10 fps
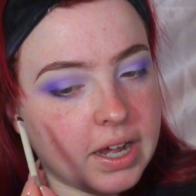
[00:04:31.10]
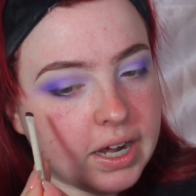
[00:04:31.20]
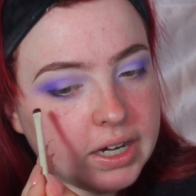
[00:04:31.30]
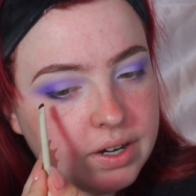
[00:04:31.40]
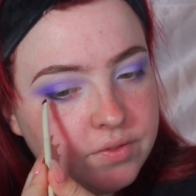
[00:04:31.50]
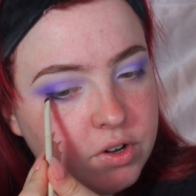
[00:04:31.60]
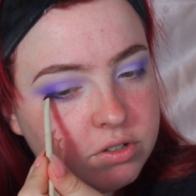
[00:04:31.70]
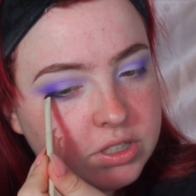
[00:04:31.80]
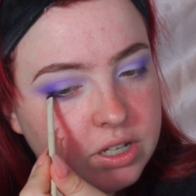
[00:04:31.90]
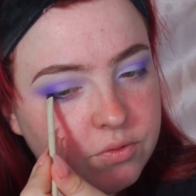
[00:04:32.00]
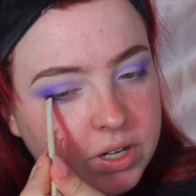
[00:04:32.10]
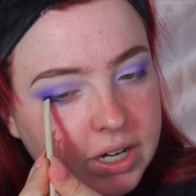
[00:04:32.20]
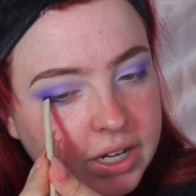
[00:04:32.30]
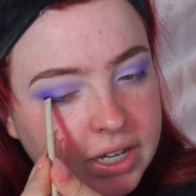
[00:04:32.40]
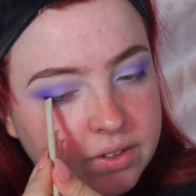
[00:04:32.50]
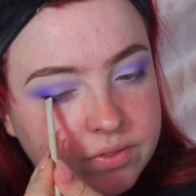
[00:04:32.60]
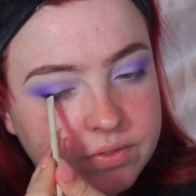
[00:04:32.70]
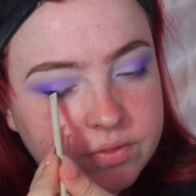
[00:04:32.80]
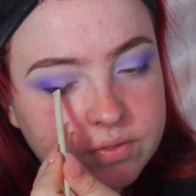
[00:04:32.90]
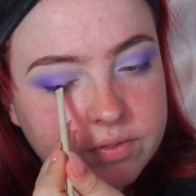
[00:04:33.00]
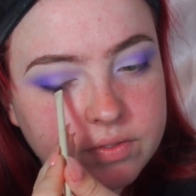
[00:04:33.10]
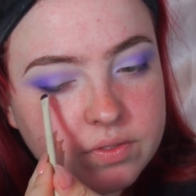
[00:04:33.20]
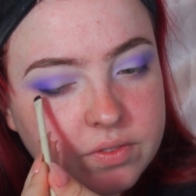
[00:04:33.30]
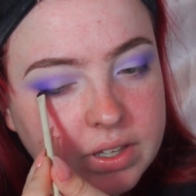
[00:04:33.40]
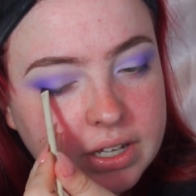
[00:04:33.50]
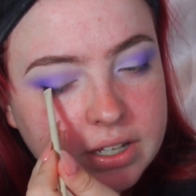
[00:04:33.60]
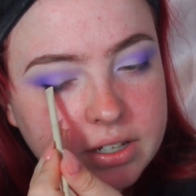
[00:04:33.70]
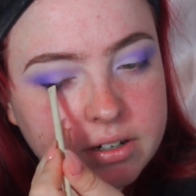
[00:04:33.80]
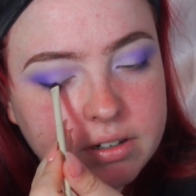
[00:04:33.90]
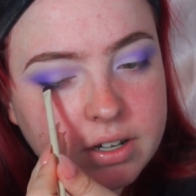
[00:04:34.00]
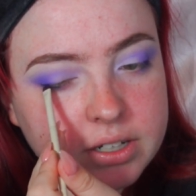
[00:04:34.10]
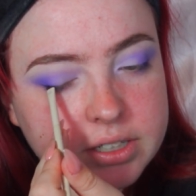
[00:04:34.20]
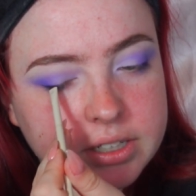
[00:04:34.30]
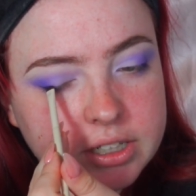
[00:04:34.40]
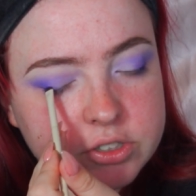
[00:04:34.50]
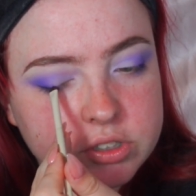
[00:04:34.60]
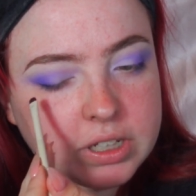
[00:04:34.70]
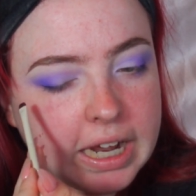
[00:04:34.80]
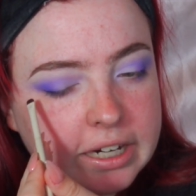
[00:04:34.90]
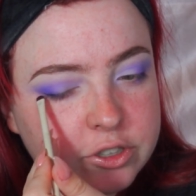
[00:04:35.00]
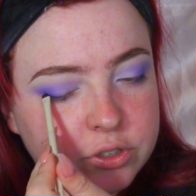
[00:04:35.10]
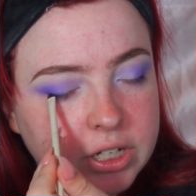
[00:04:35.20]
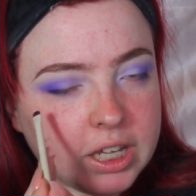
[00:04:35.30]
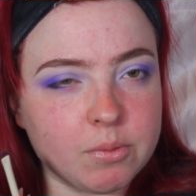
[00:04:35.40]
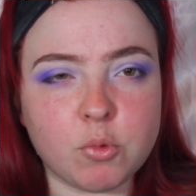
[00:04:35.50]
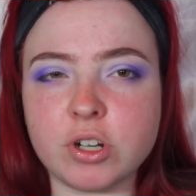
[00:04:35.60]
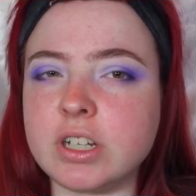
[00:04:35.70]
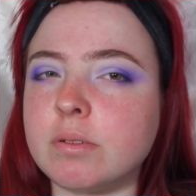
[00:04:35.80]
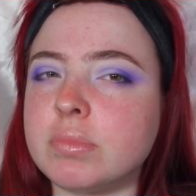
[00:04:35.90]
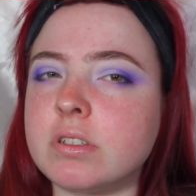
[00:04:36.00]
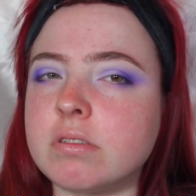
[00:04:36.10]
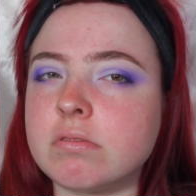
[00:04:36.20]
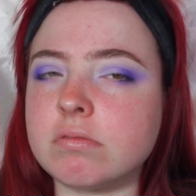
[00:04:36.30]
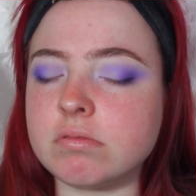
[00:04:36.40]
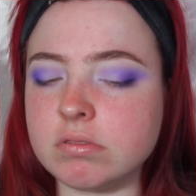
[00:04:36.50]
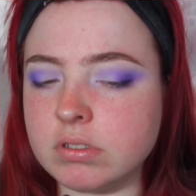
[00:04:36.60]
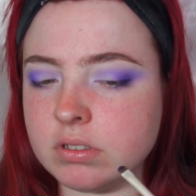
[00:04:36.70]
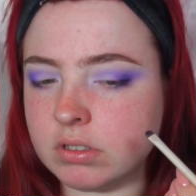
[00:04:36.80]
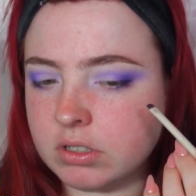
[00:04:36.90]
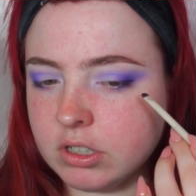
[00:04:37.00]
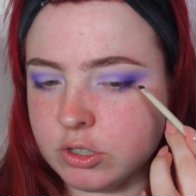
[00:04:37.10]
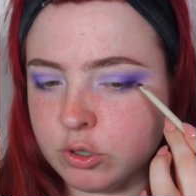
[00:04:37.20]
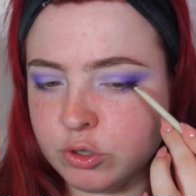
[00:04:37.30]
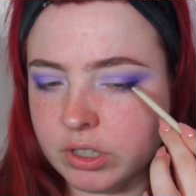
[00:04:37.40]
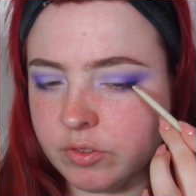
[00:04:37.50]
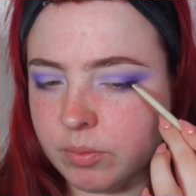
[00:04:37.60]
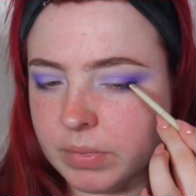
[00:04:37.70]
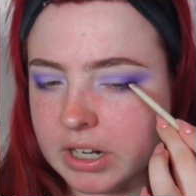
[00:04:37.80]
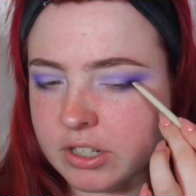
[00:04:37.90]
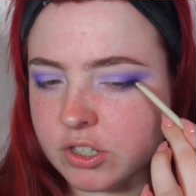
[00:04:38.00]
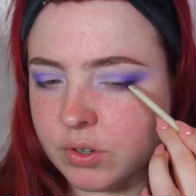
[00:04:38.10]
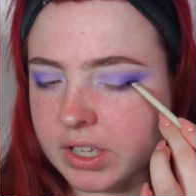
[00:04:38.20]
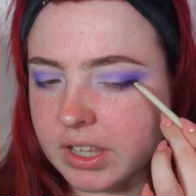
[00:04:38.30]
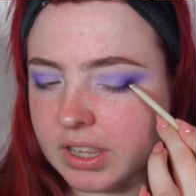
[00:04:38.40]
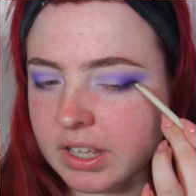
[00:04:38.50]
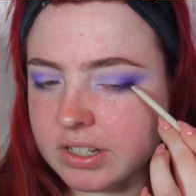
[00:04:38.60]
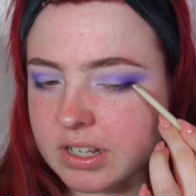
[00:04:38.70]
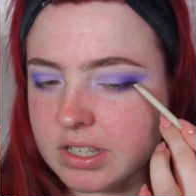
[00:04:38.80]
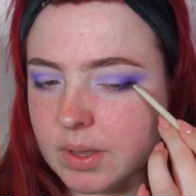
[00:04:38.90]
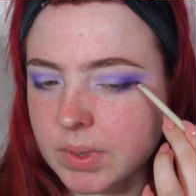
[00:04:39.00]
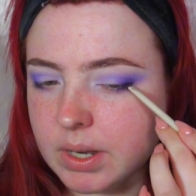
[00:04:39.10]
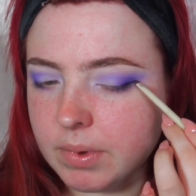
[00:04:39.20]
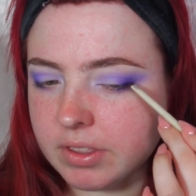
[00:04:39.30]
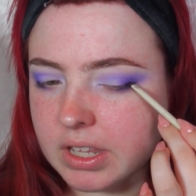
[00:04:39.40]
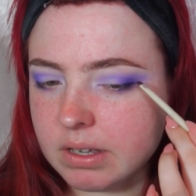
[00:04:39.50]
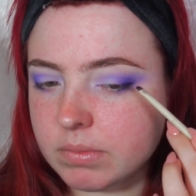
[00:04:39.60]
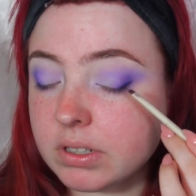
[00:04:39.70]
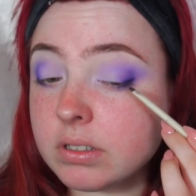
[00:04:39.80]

And I've noticed that when I give like a little unintentional attitude, I get more tips. It's usually from men, so I think that says something about them.